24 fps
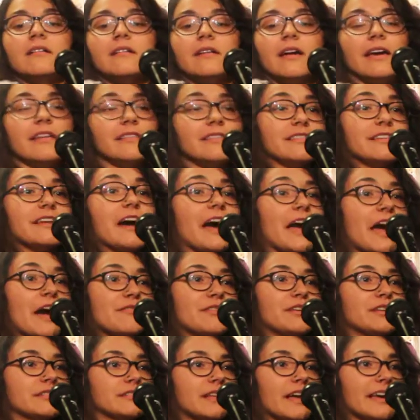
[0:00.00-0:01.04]
And I
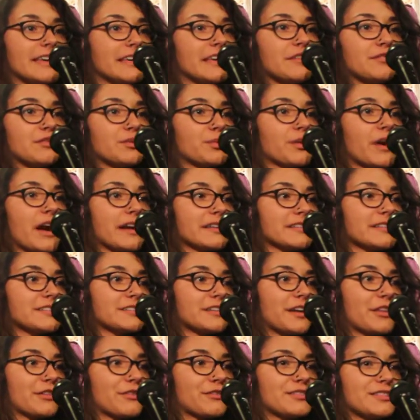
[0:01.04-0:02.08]
haven't like even practiced
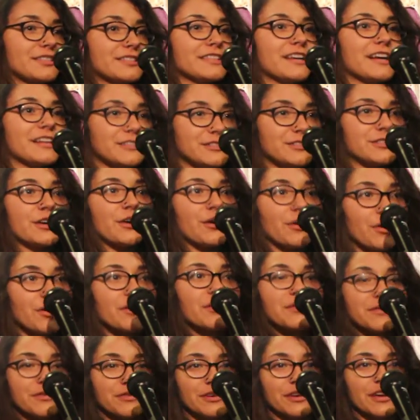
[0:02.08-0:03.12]
any of these yet, so
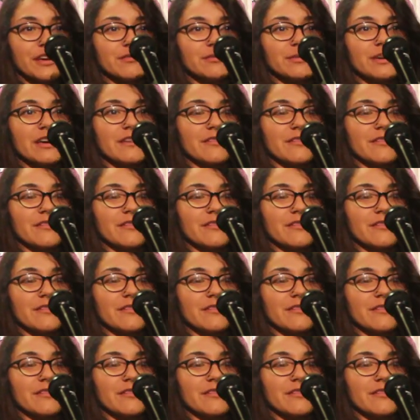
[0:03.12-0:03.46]
forgive me